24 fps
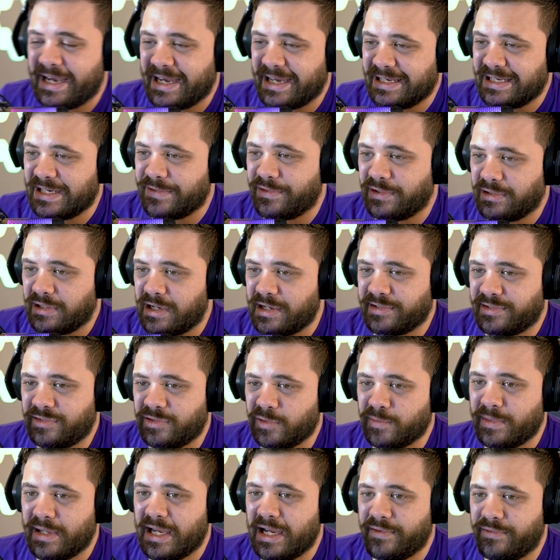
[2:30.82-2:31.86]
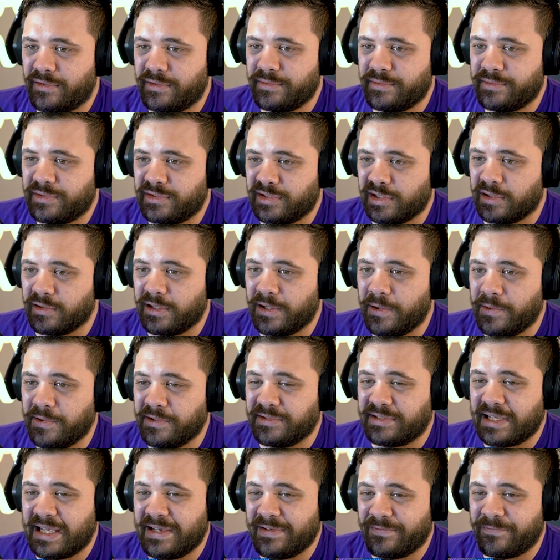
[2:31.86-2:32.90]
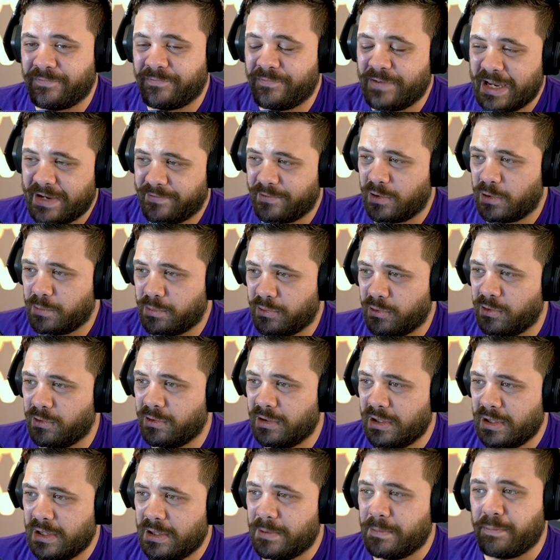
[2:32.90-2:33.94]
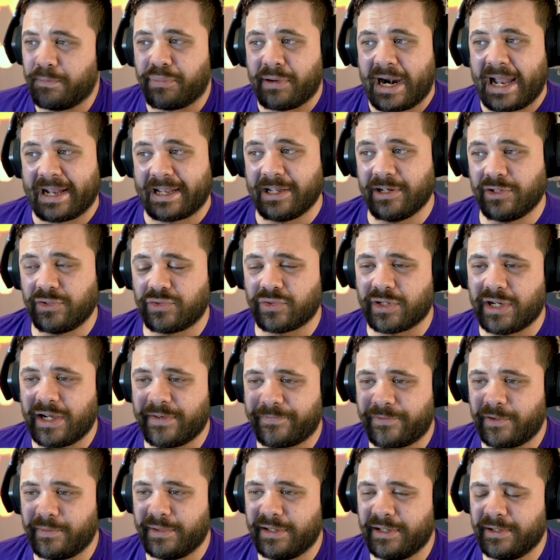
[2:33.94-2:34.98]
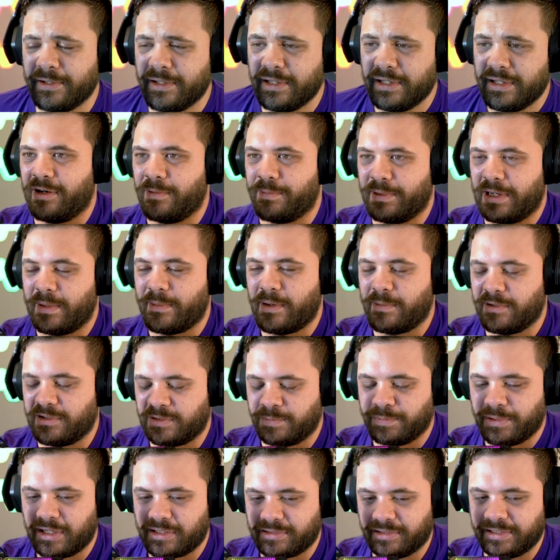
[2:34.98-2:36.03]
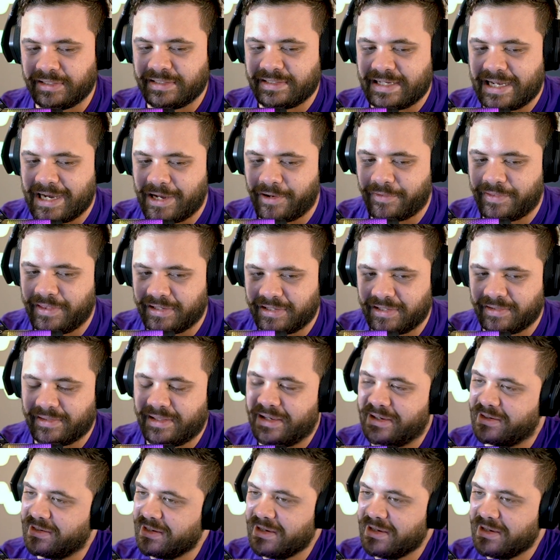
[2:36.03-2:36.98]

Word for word: had never lost to him ever, so it was a favorable bracket draw for me. But I remember just buckling down, thinking like